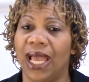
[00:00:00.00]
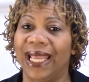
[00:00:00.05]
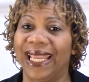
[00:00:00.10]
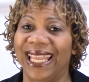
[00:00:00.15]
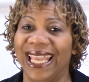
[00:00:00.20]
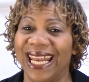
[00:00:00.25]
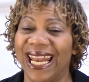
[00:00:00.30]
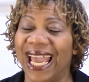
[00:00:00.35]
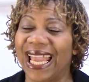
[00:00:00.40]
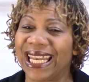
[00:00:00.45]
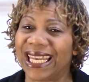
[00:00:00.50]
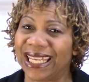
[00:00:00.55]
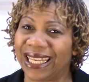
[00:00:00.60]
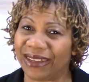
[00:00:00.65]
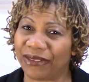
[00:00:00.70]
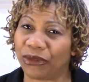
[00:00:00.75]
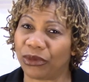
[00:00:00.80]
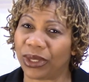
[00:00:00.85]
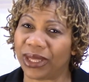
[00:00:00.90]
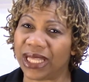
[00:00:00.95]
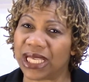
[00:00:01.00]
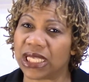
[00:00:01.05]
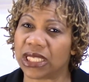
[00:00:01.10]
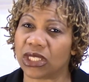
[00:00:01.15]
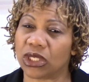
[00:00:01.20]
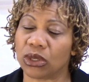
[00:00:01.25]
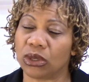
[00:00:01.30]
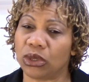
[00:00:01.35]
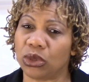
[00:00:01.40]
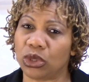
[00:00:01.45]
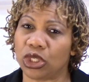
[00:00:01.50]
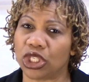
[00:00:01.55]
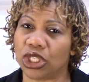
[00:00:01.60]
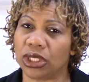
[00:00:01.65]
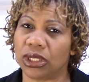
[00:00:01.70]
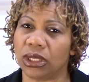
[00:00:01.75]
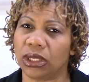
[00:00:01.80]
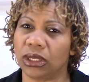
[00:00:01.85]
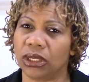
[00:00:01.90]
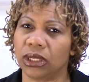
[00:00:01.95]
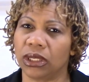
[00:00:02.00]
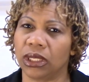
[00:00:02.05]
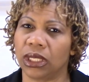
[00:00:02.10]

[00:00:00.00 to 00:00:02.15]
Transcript: can I live with this solution?